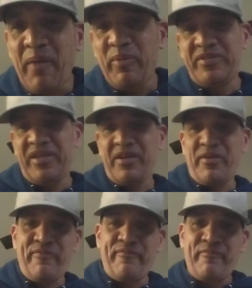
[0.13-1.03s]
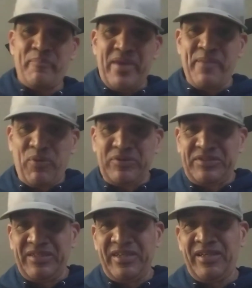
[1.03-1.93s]
I'm gonna tell you, me
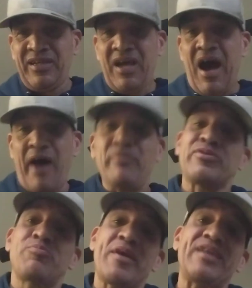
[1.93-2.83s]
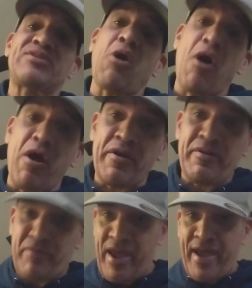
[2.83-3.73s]
personally, I was raised hard.
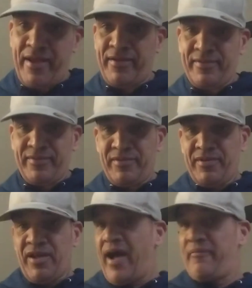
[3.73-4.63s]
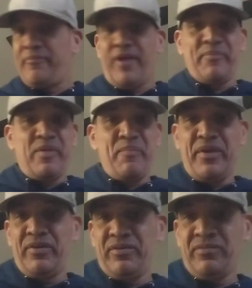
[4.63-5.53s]
Okay, I'm, I'm the
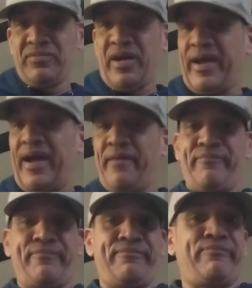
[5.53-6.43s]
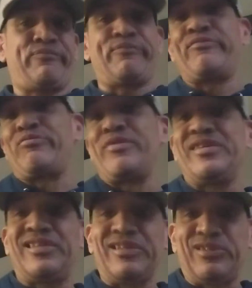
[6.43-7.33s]
middle. I got three
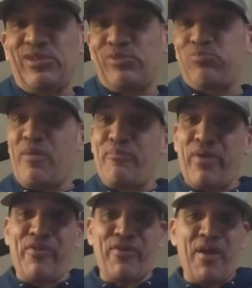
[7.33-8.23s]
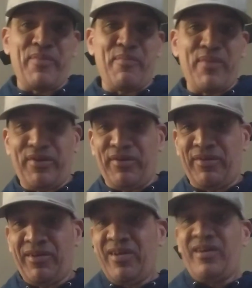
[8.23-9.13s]
sisters, one brother. I'm the middle,